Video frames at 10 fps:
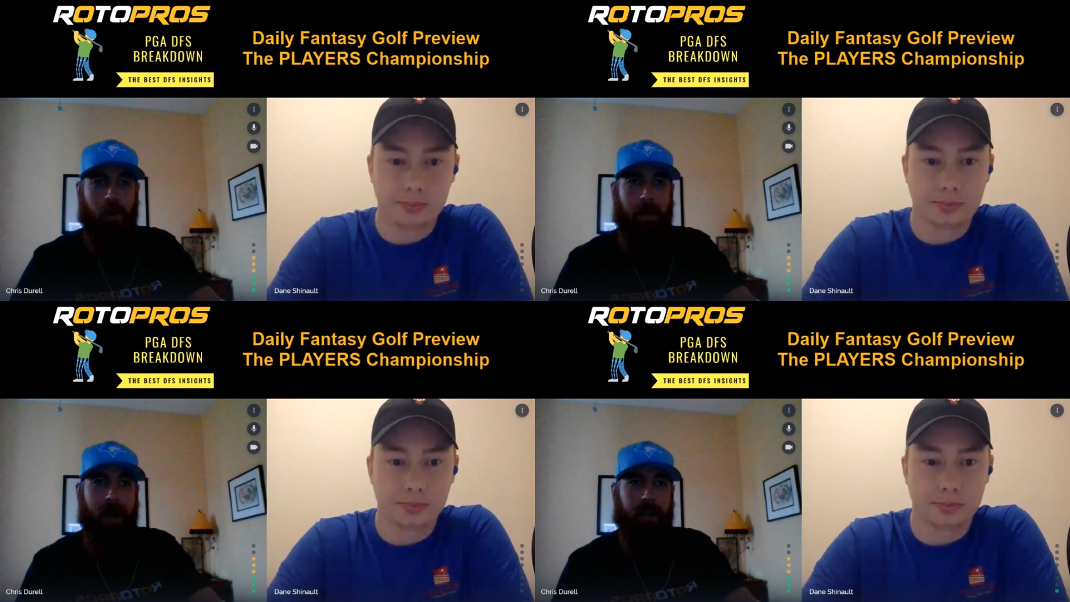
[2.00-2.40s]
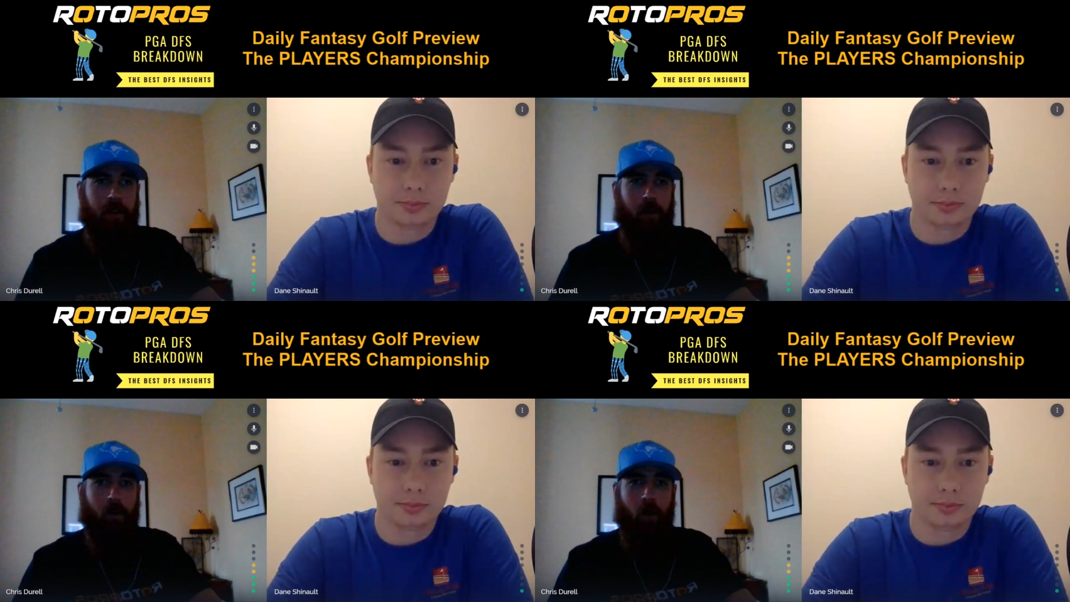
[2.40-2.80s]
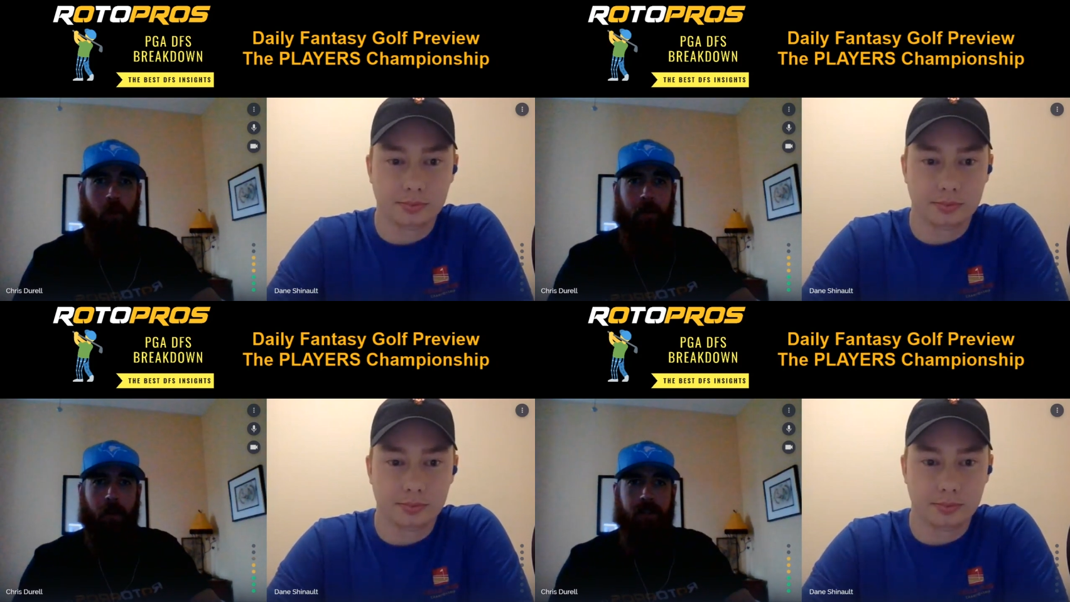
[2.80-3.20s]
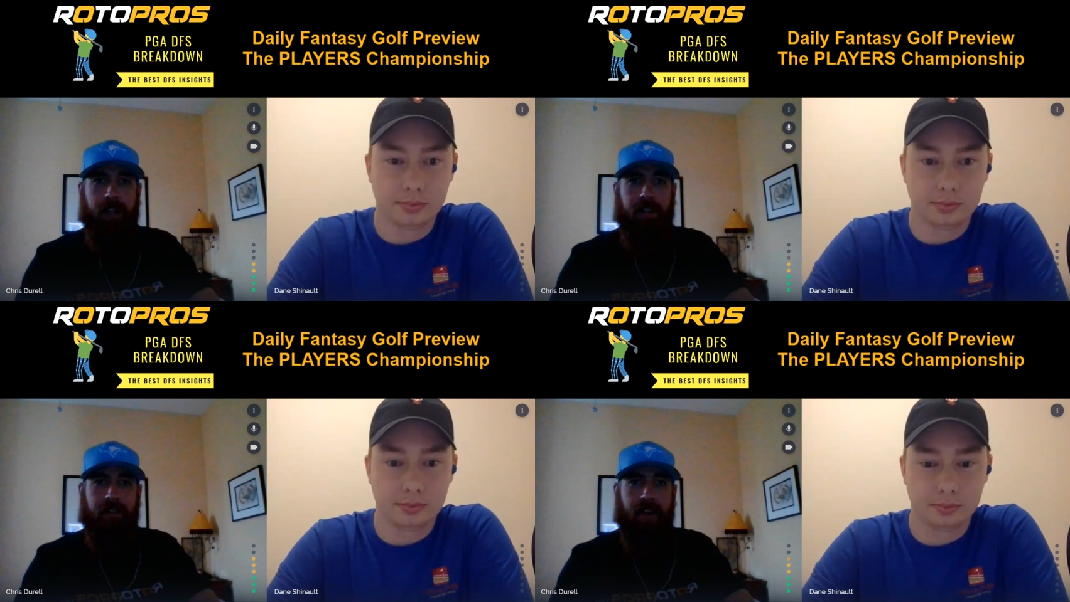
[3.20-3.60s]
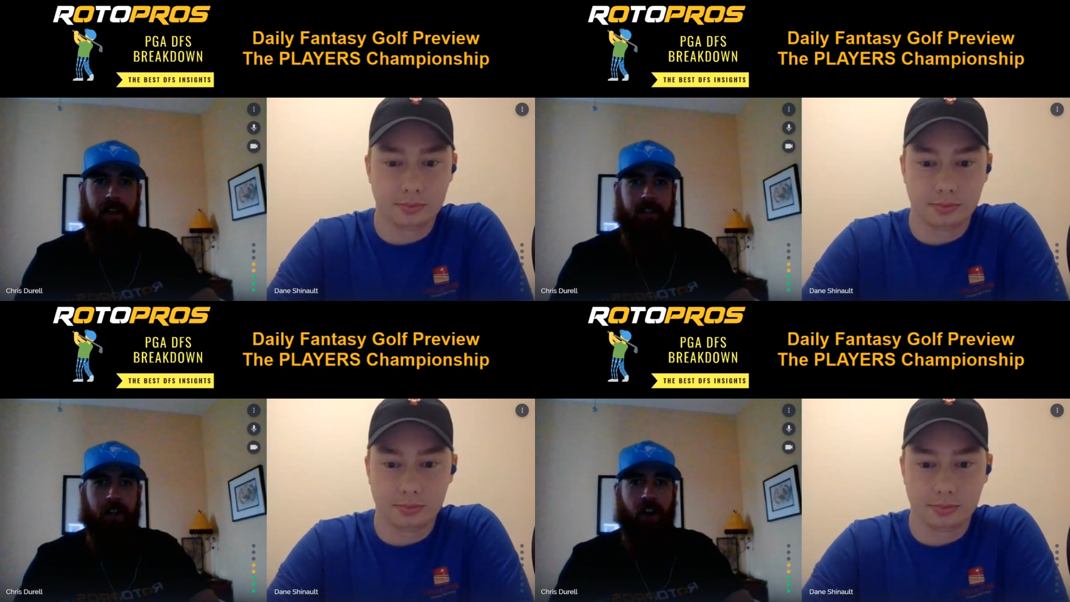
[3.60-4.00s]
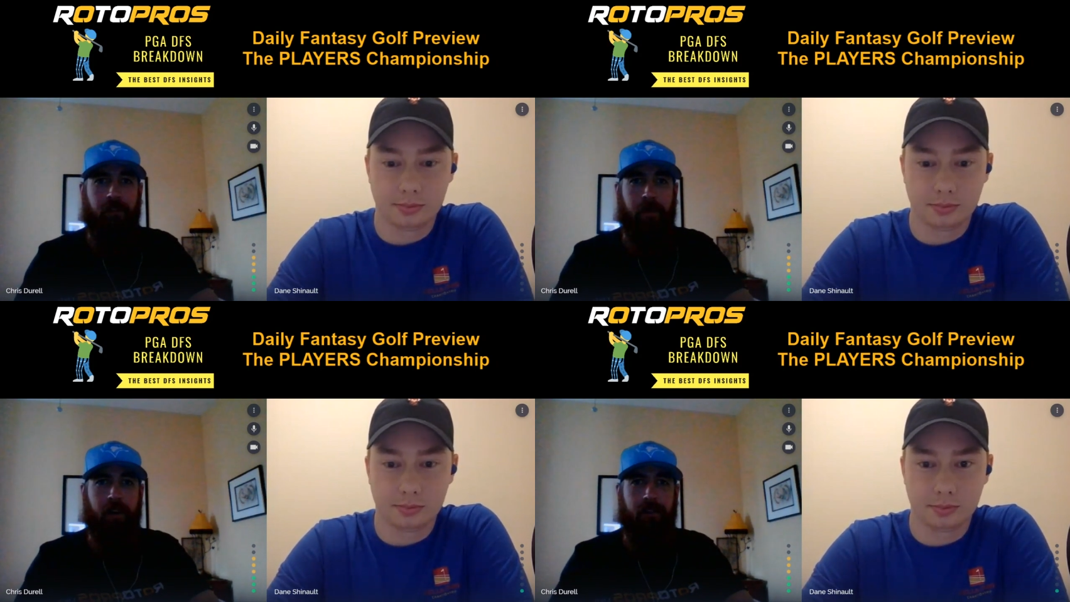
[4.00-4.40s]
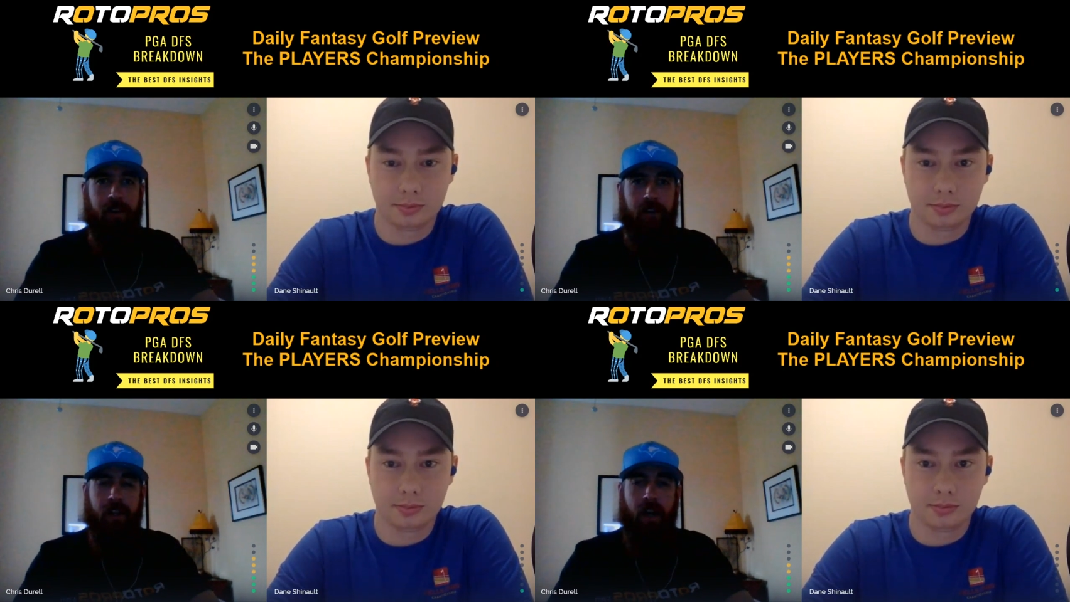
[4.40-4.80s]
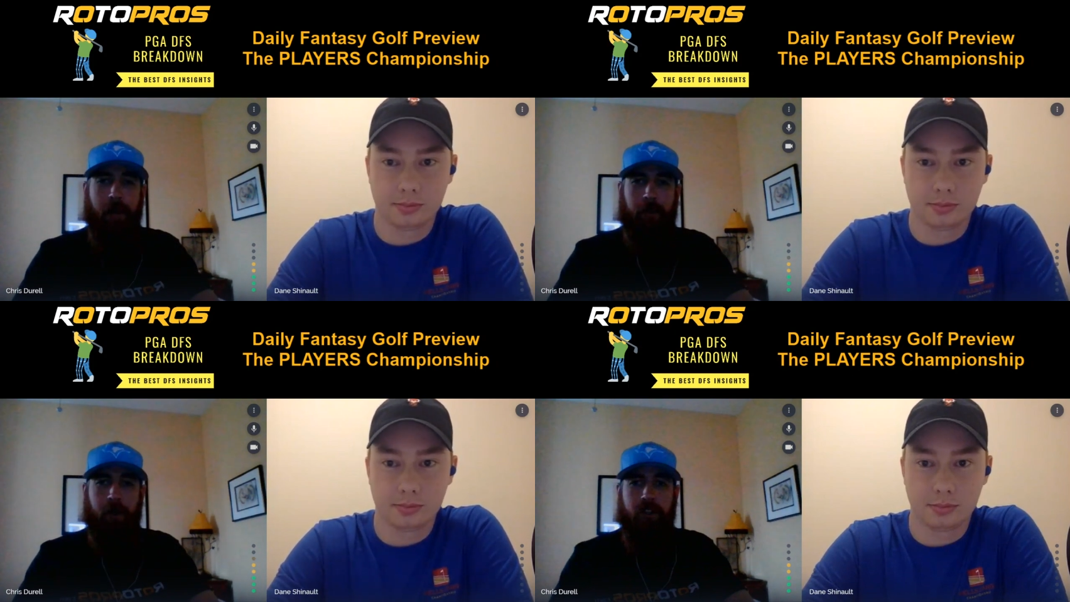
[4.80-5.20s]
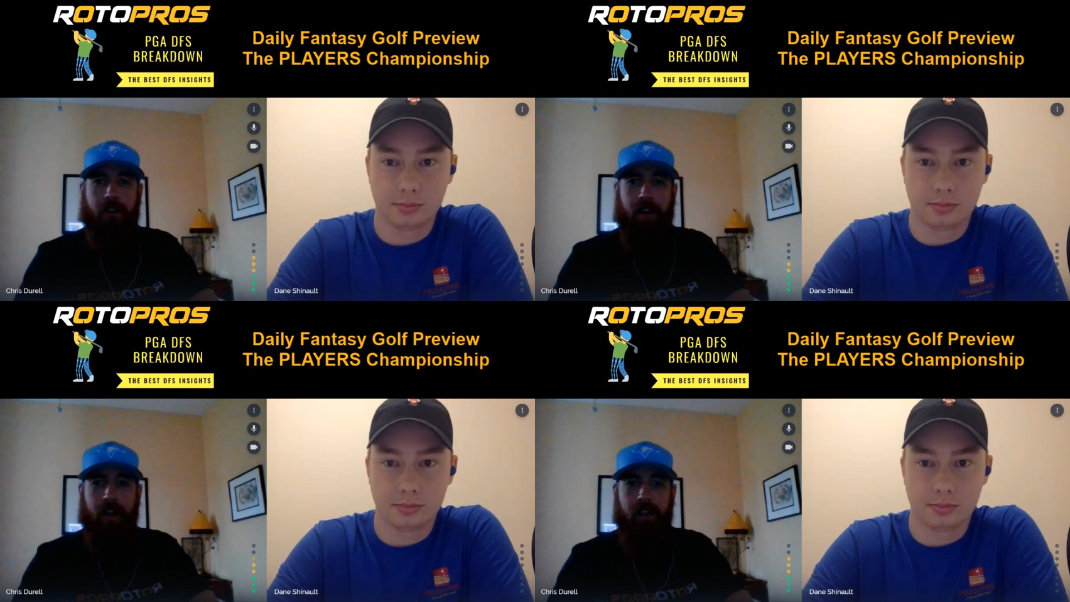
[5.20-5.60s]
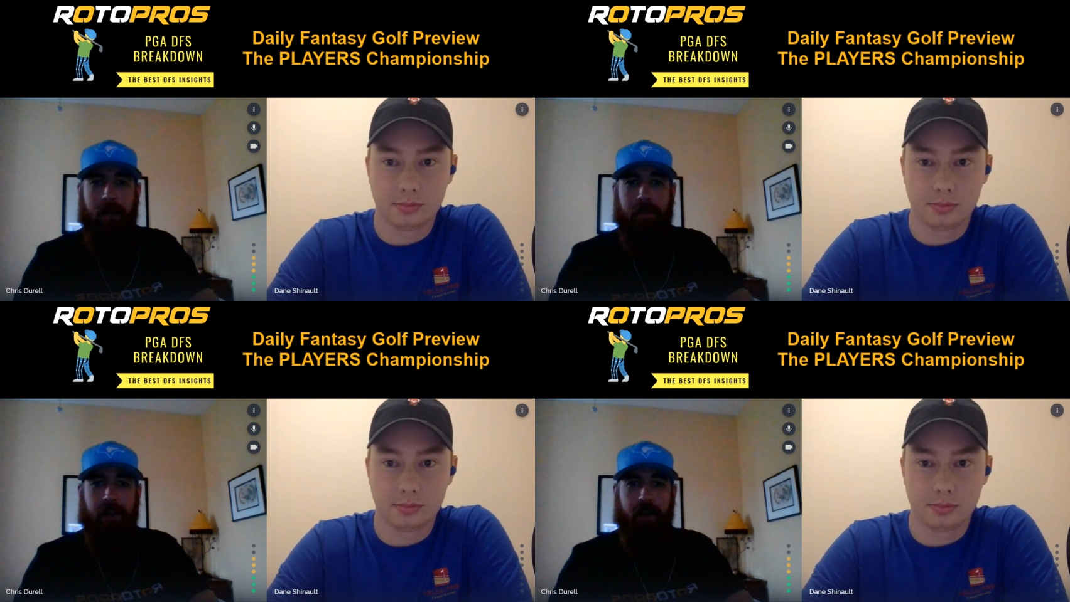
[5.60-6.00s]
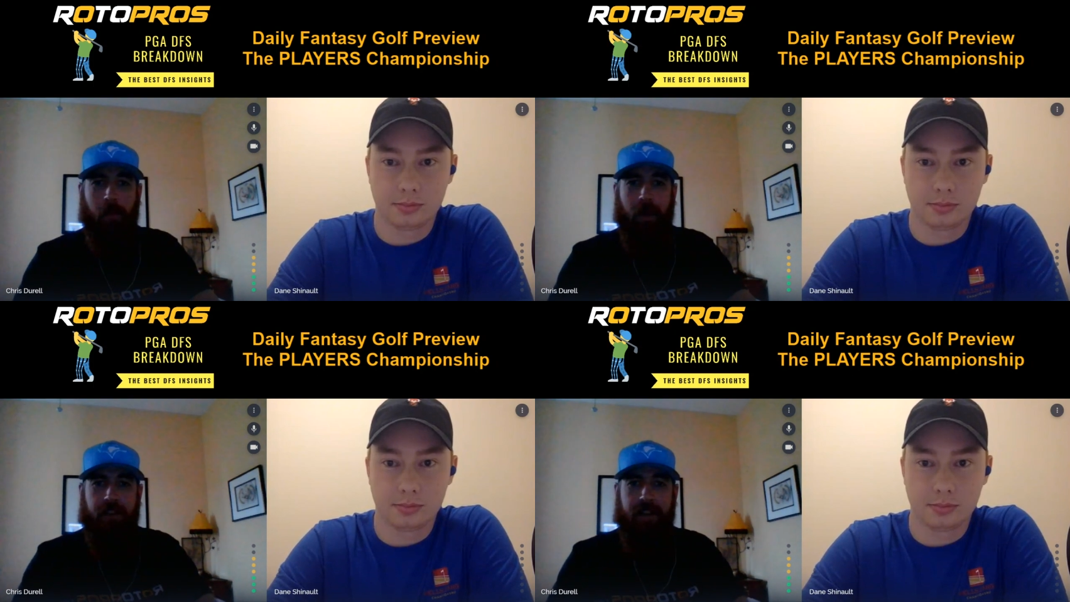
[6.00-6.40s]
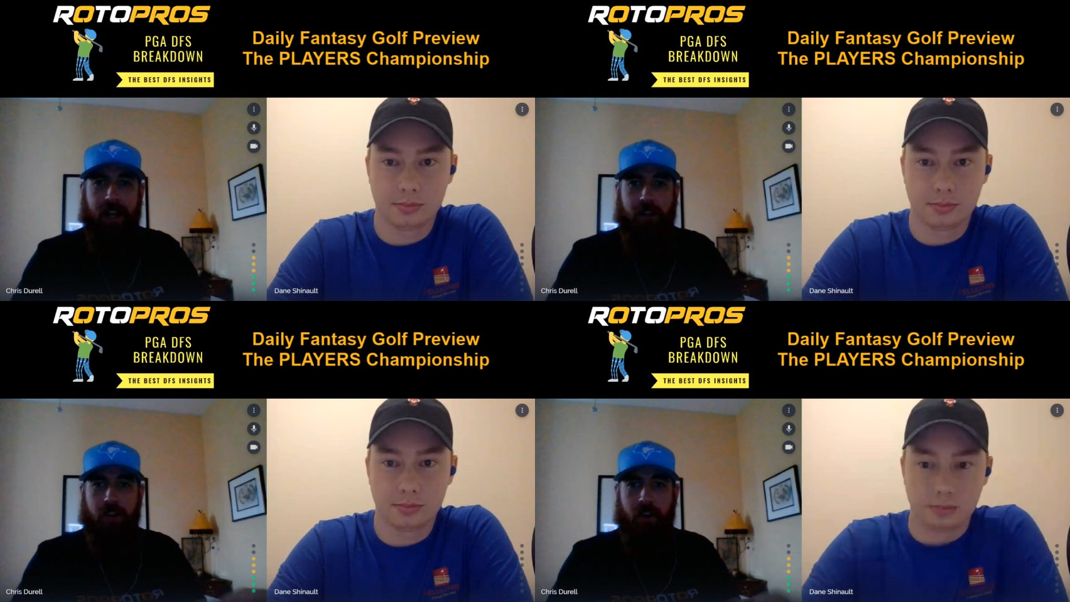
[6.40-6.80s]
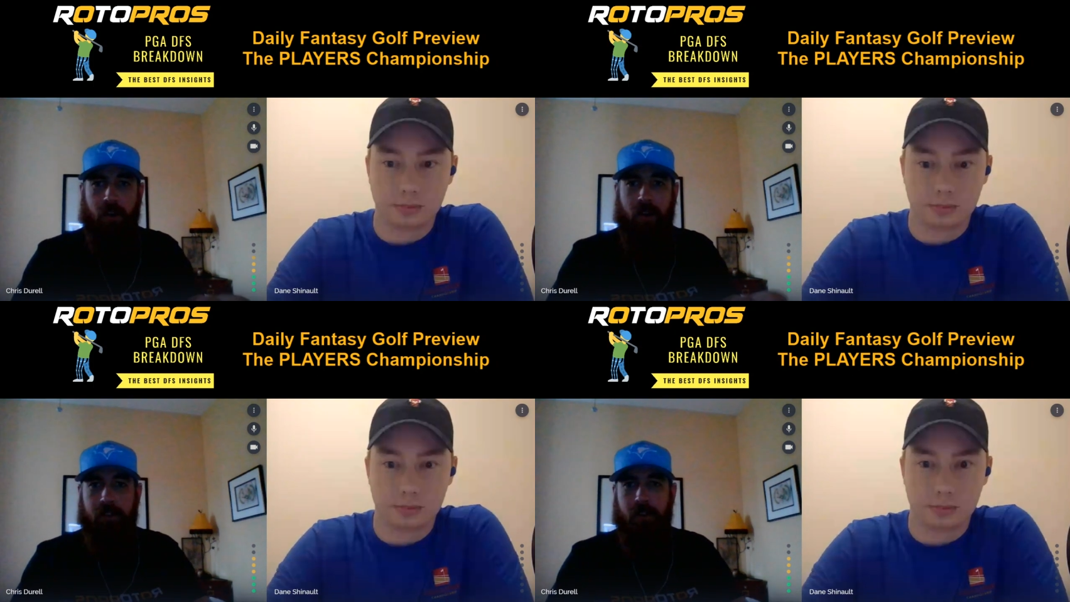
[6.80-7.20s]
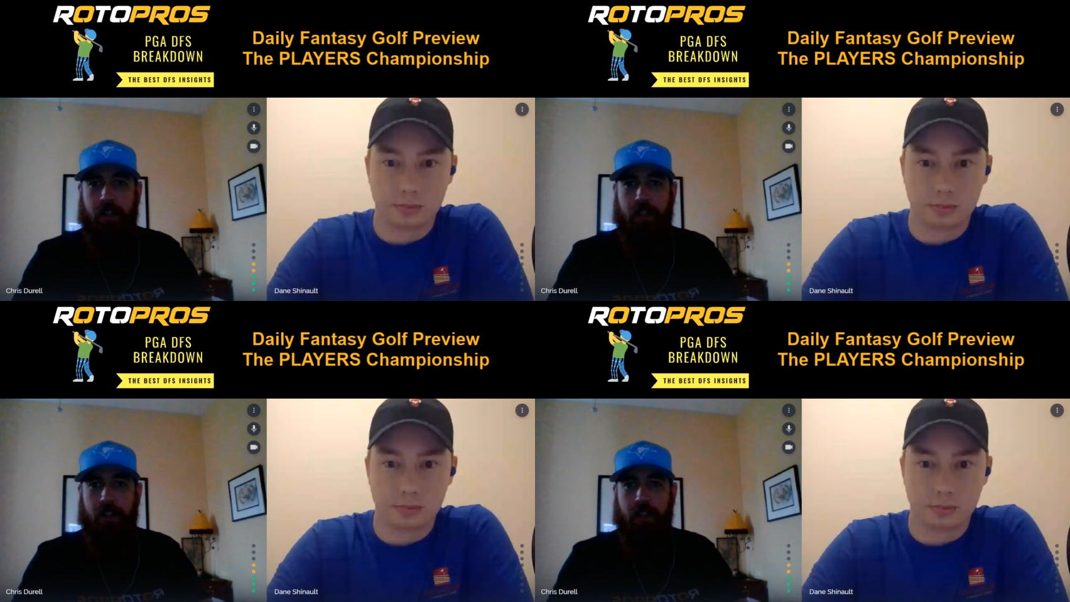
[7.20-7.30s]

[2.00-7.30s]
Speaker 1: back to the RotoPros Daily Fantasy Golf Preview. I'm Chris Durell. I'm here with Dane Cheneau. How's it going